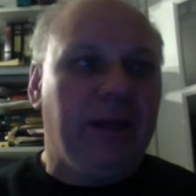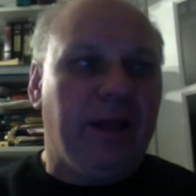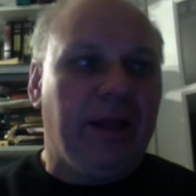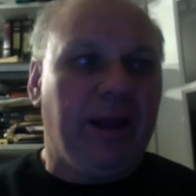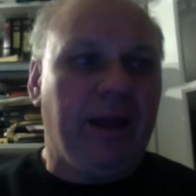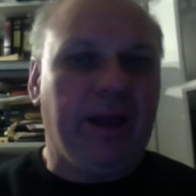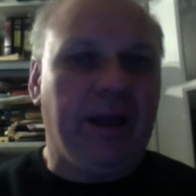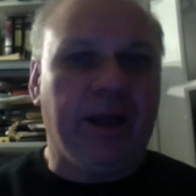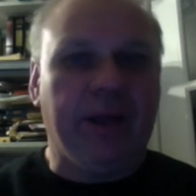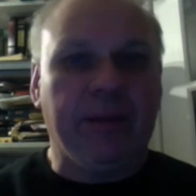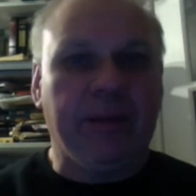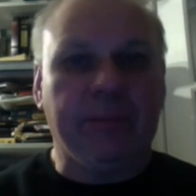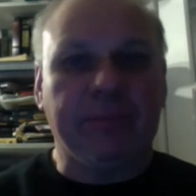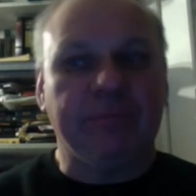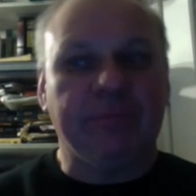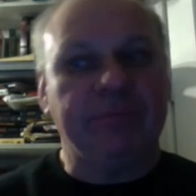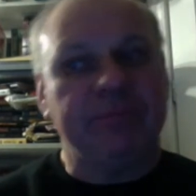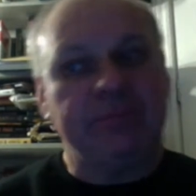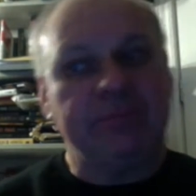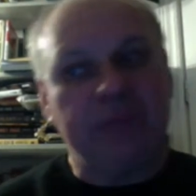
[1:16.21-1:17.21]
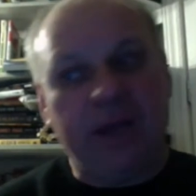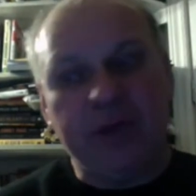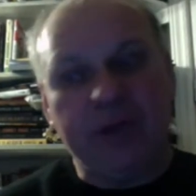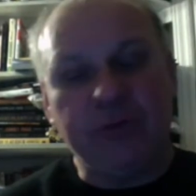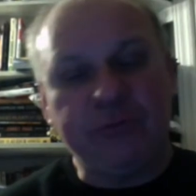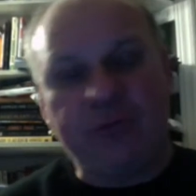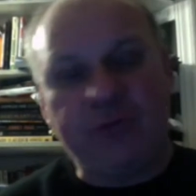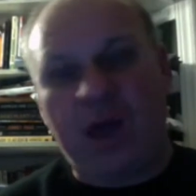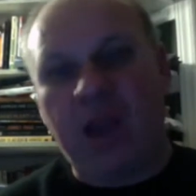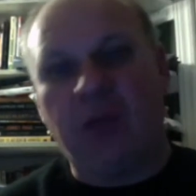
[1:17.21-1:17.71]
100
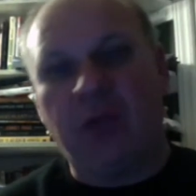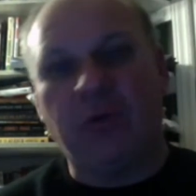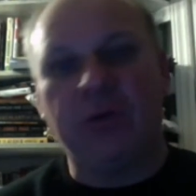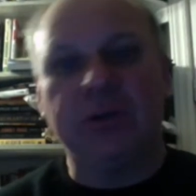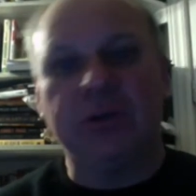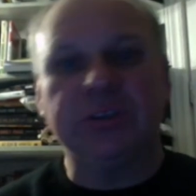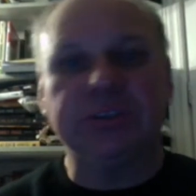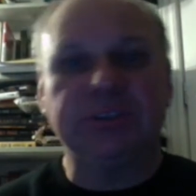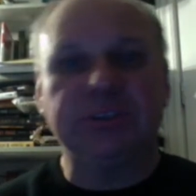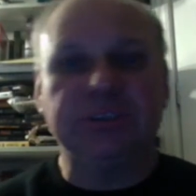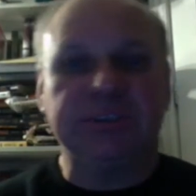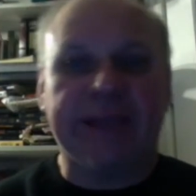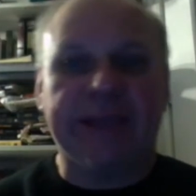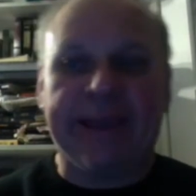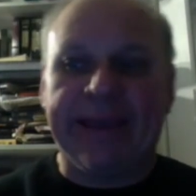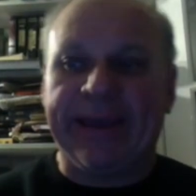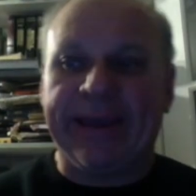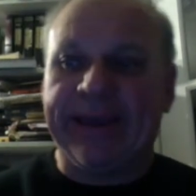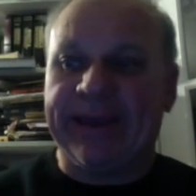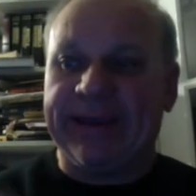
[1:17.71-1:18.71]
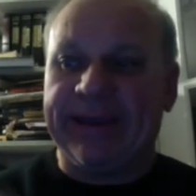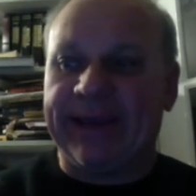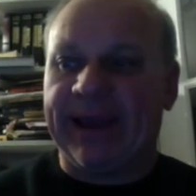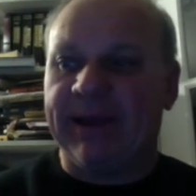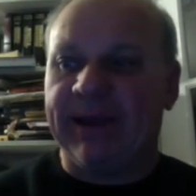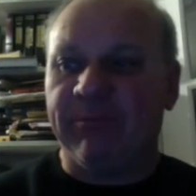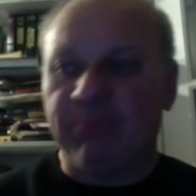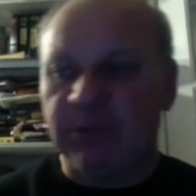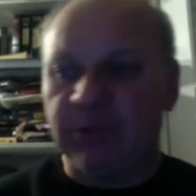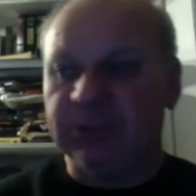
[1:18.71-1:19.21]
followers, and I can kind
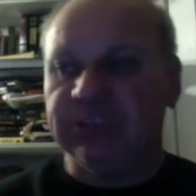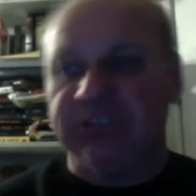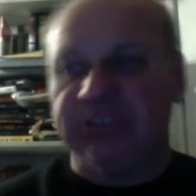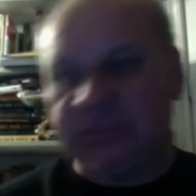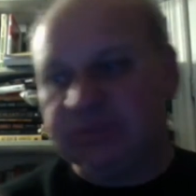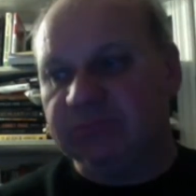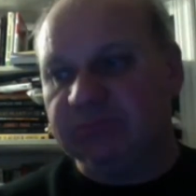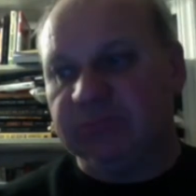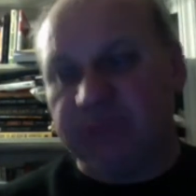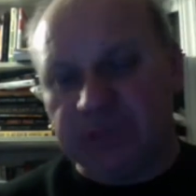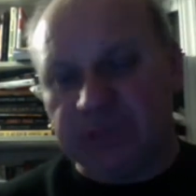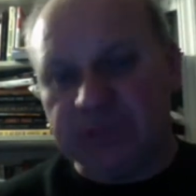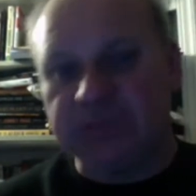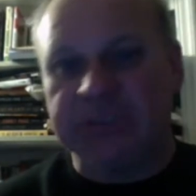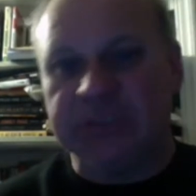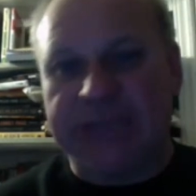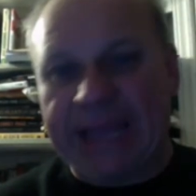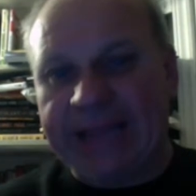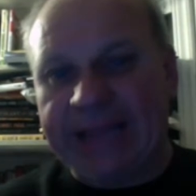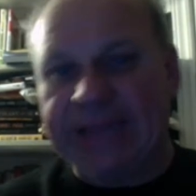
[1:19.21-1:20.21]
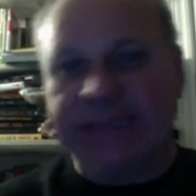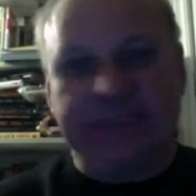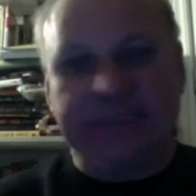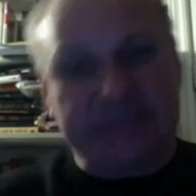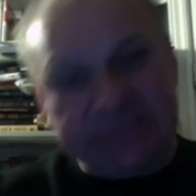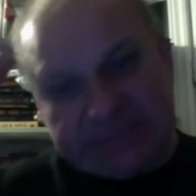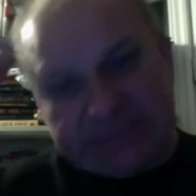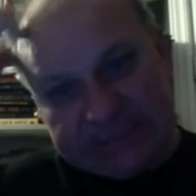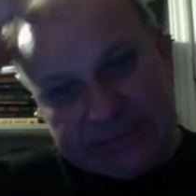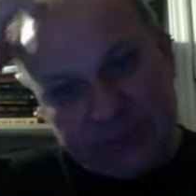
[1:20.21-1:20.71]
of push to get this
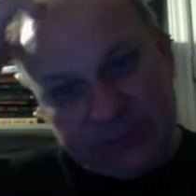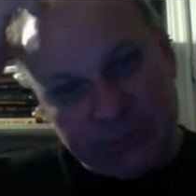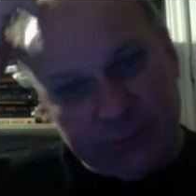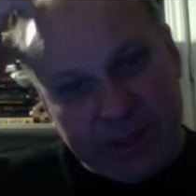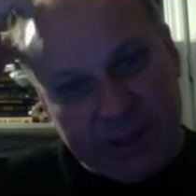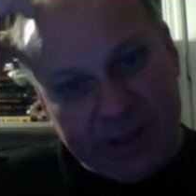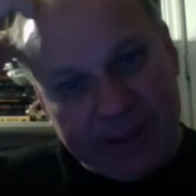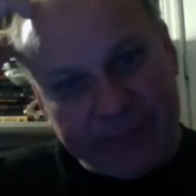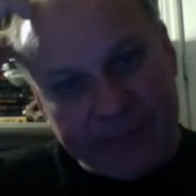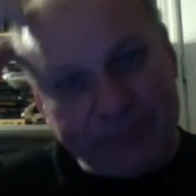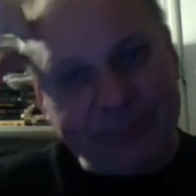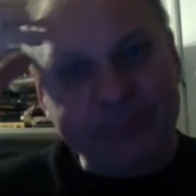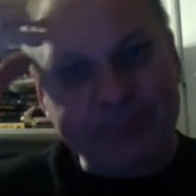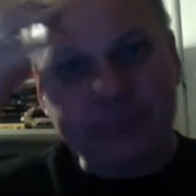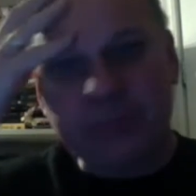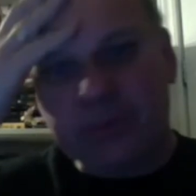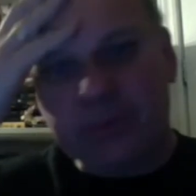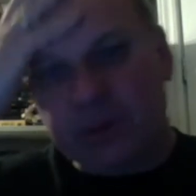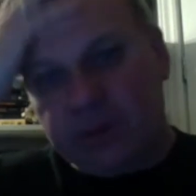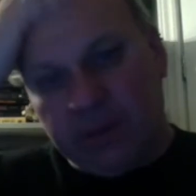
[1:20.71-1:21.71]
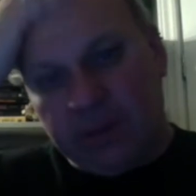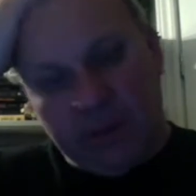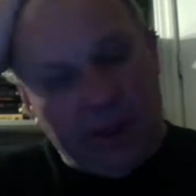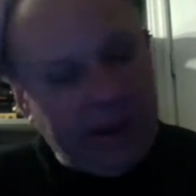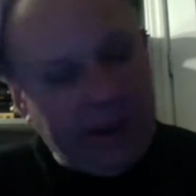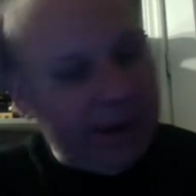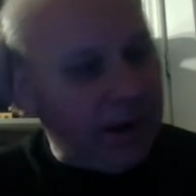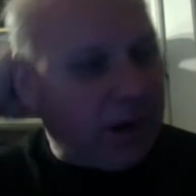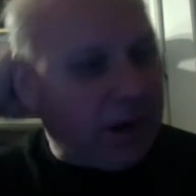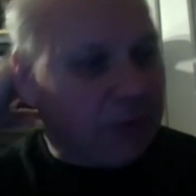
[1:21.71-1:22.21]
into
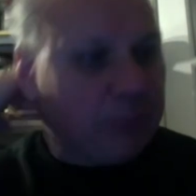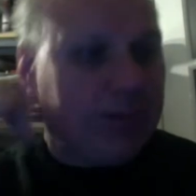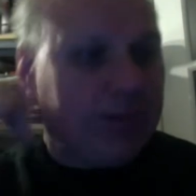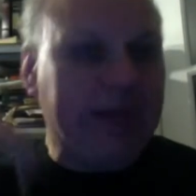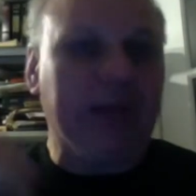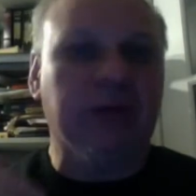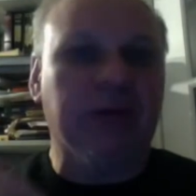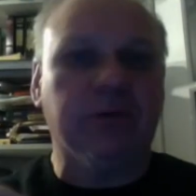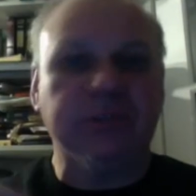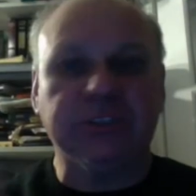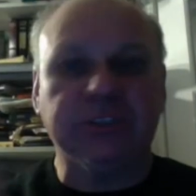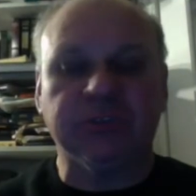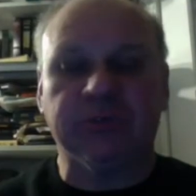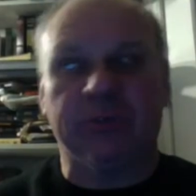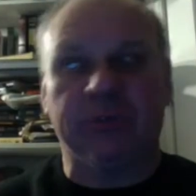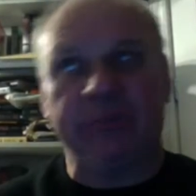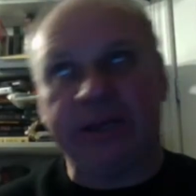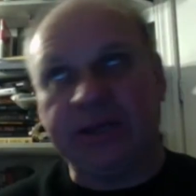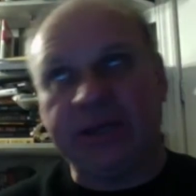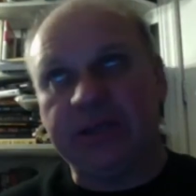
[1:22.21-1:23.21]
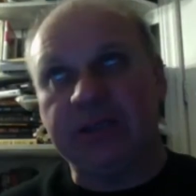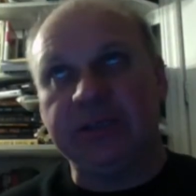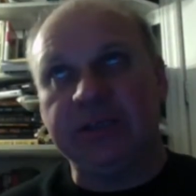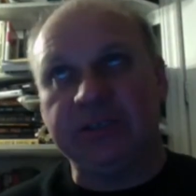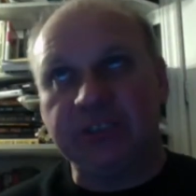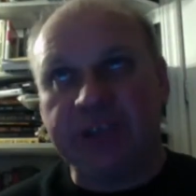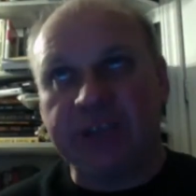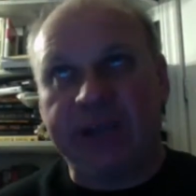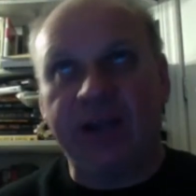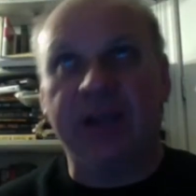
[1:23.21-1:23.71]
iHeartRadio, which is run by a Clear
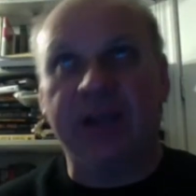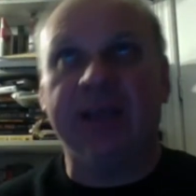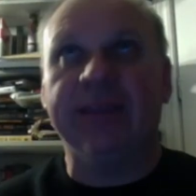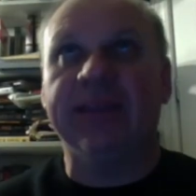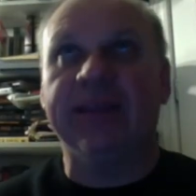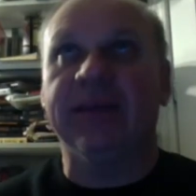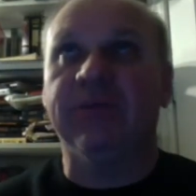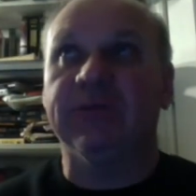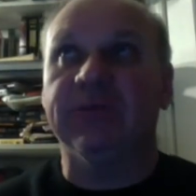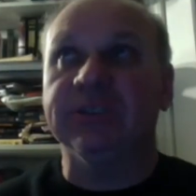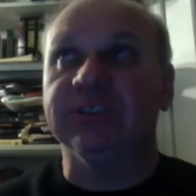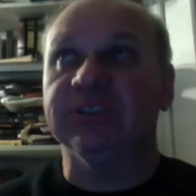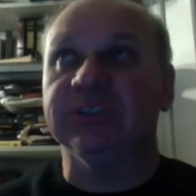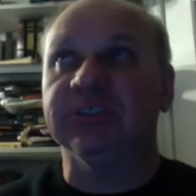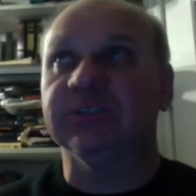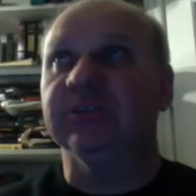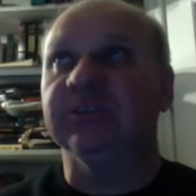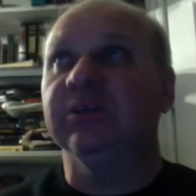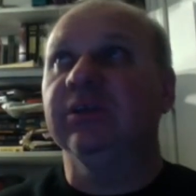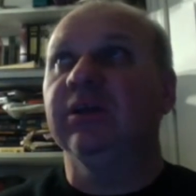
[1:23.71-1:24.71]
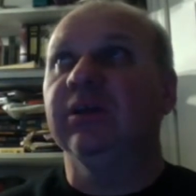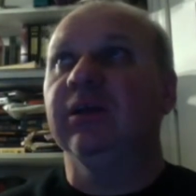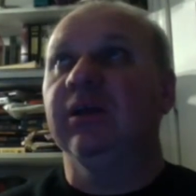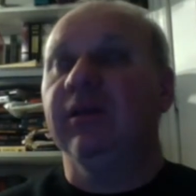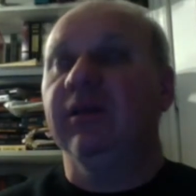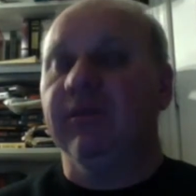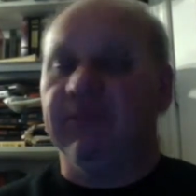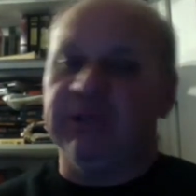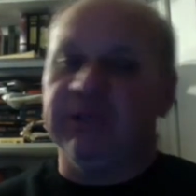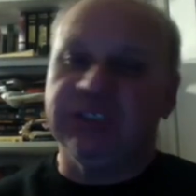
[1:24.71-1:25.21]
Channel, I think,
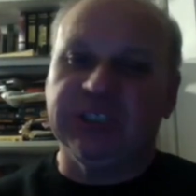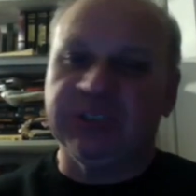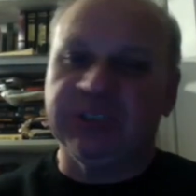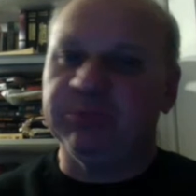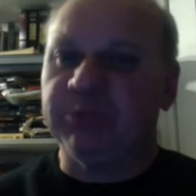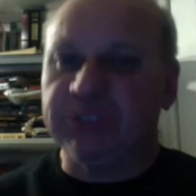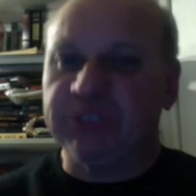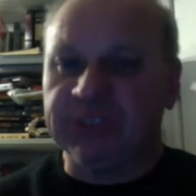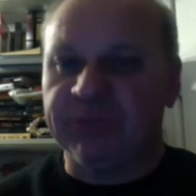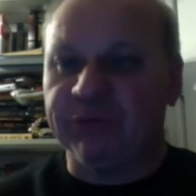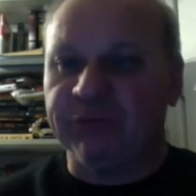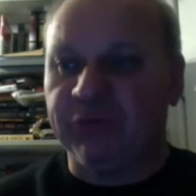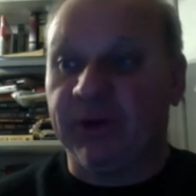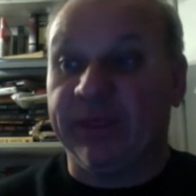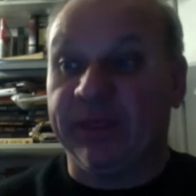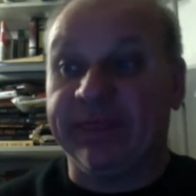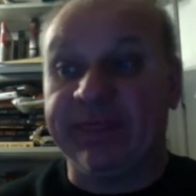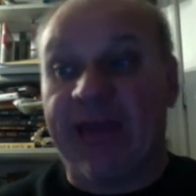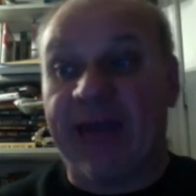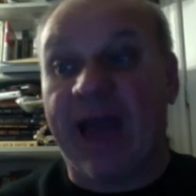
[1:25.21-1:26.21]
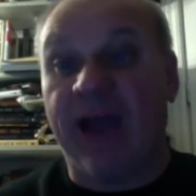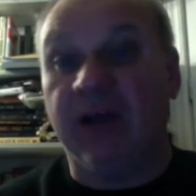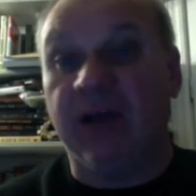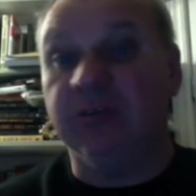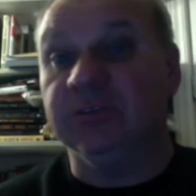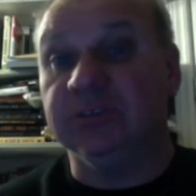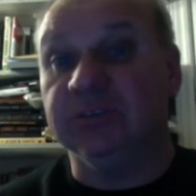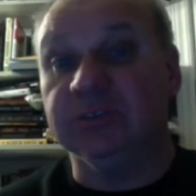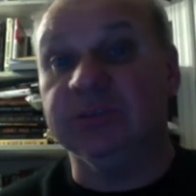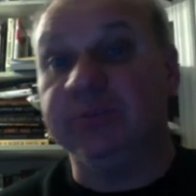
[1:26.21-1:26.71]
it just puts it in front of
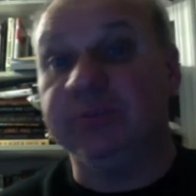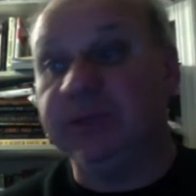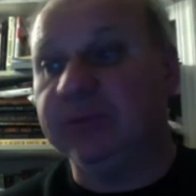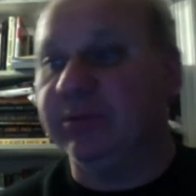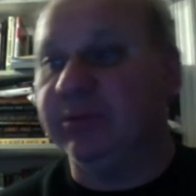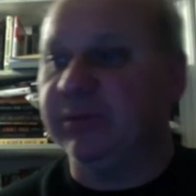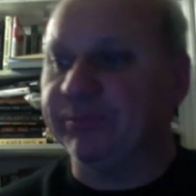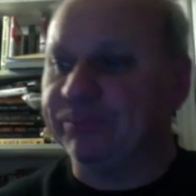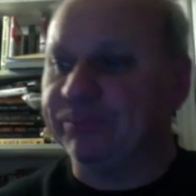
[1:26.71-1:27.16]
thousands of people.